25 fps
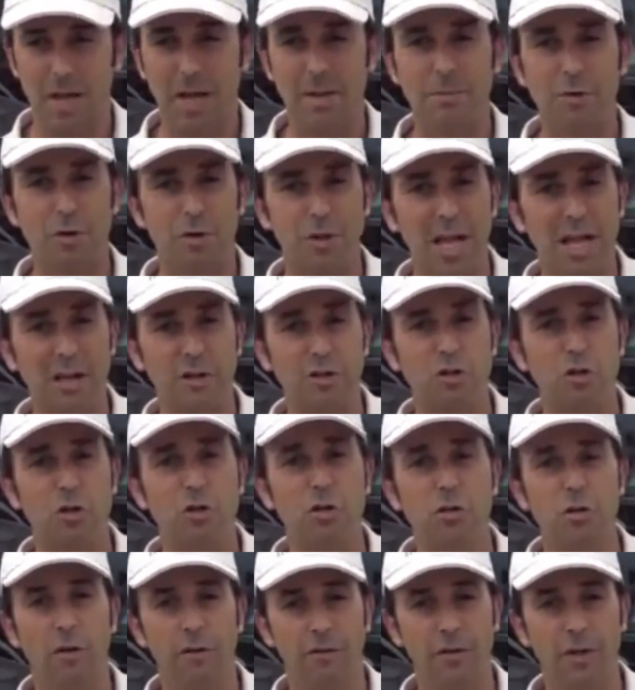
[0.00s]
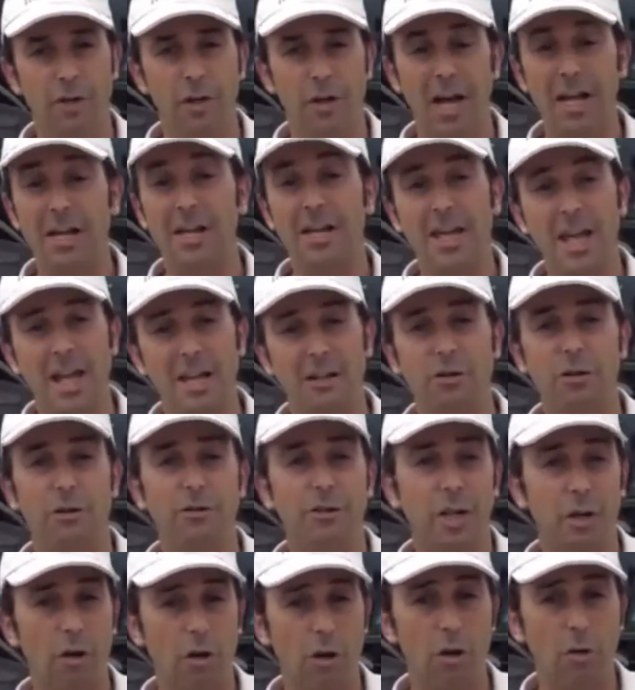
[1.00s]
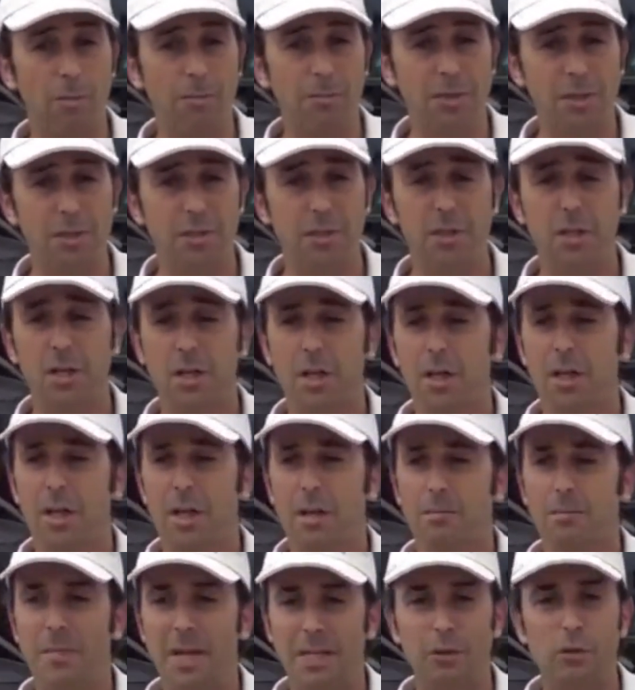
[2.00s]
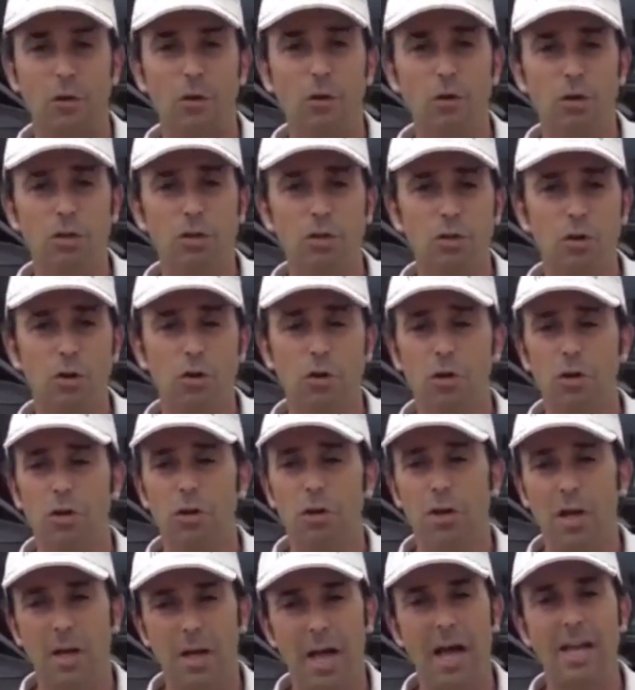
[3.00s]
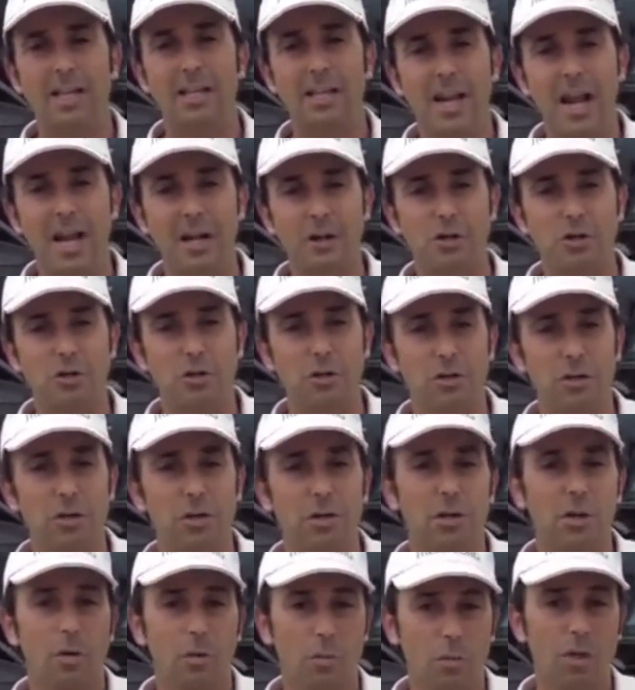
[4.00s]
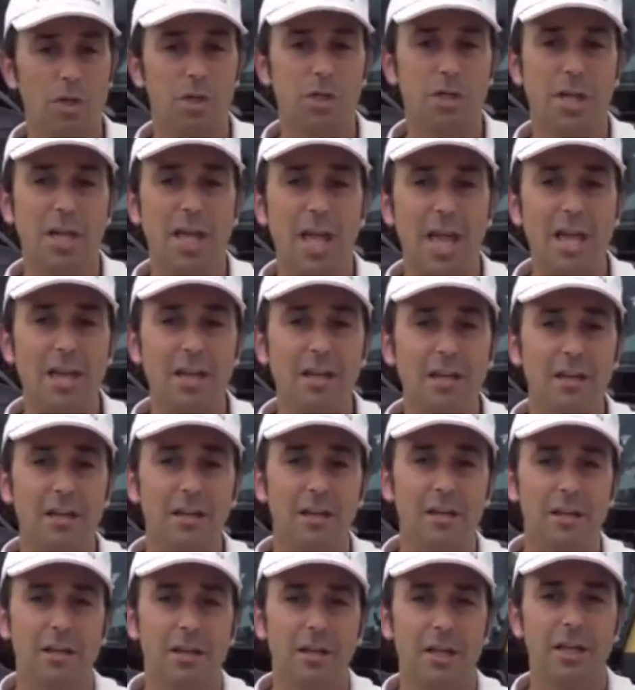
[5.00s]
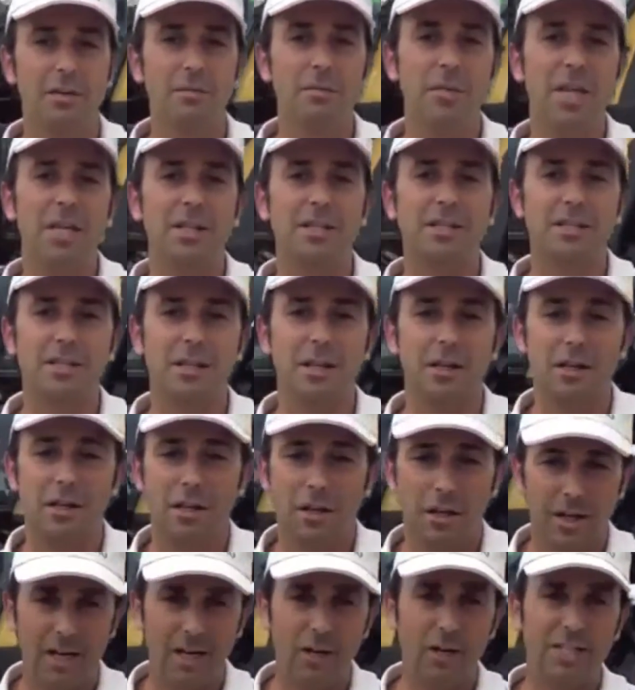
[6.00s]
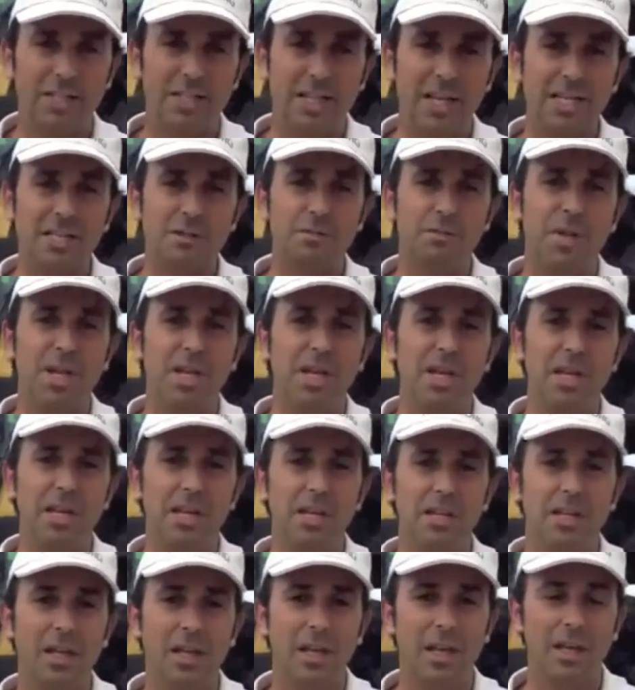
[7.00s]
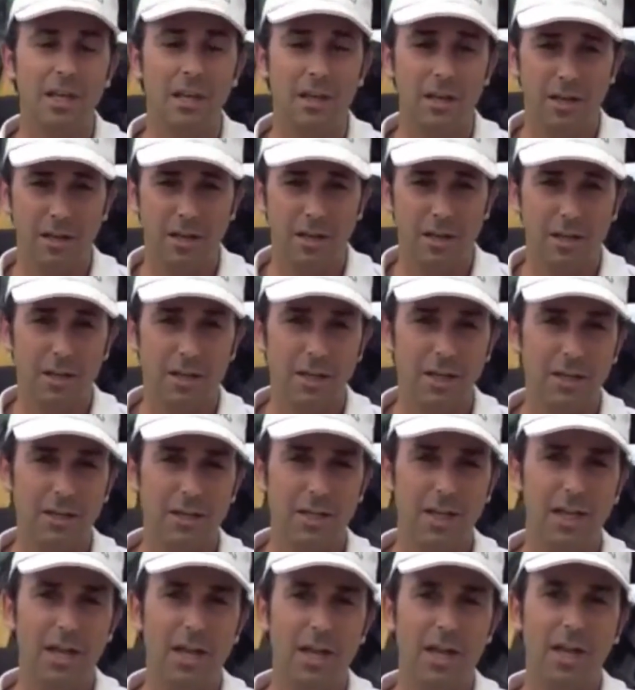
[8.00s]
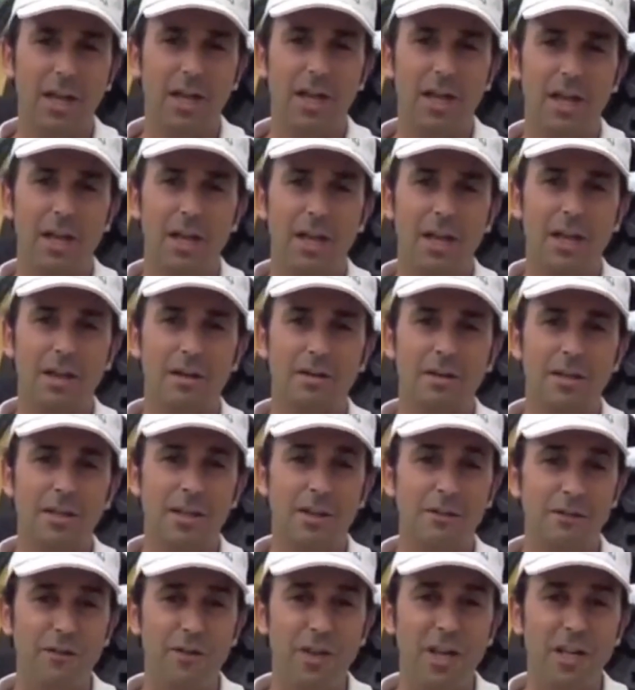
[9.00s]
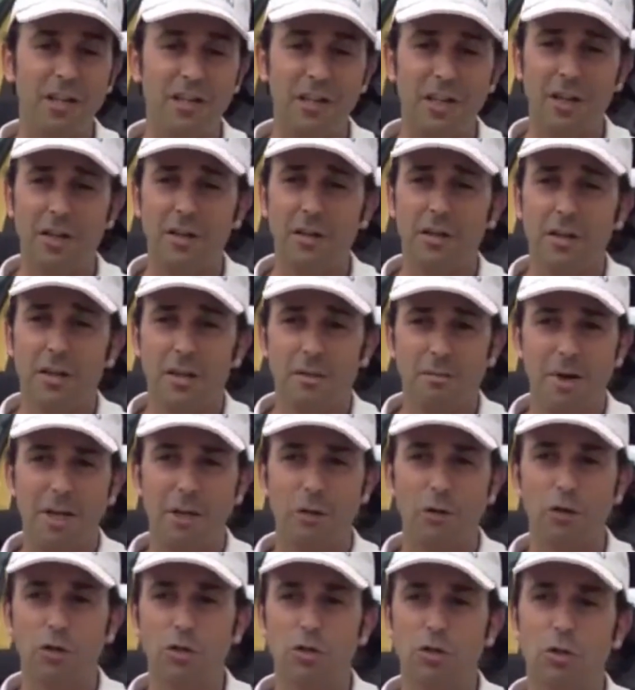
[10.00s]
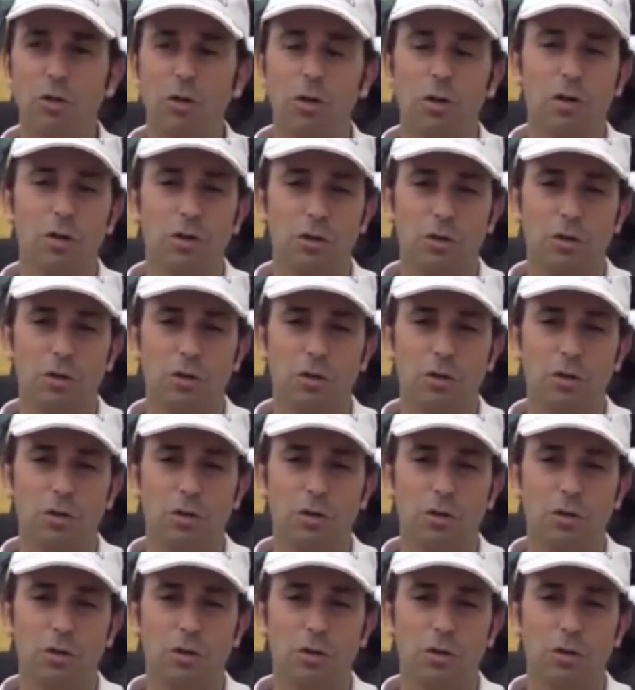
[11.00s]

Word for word: production, high yield of the crops, but also high traction, which again it means less spinning in the field, but also